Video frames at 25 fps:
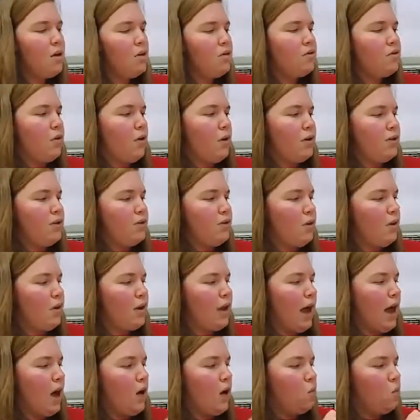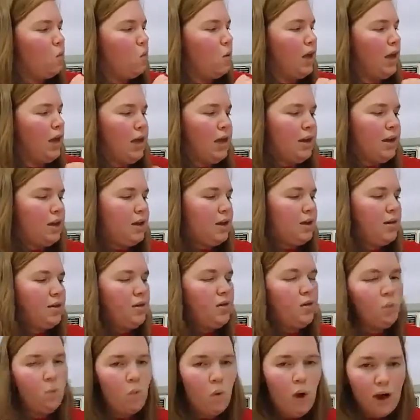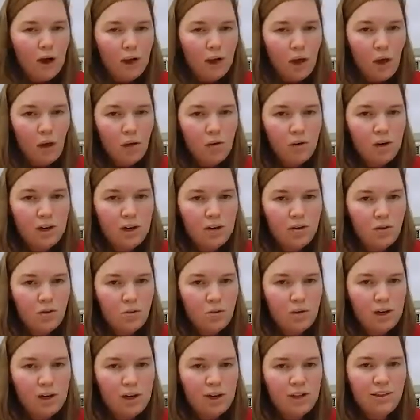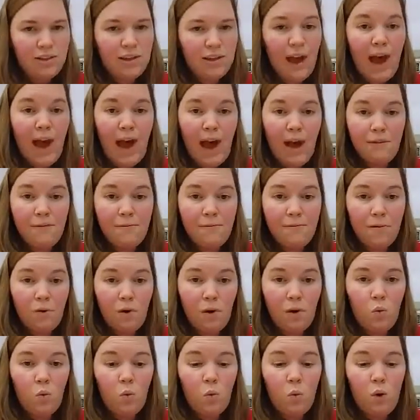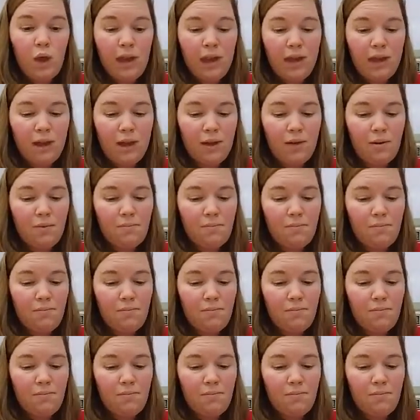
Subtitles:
So let's look at week. What coding do we need to have for week?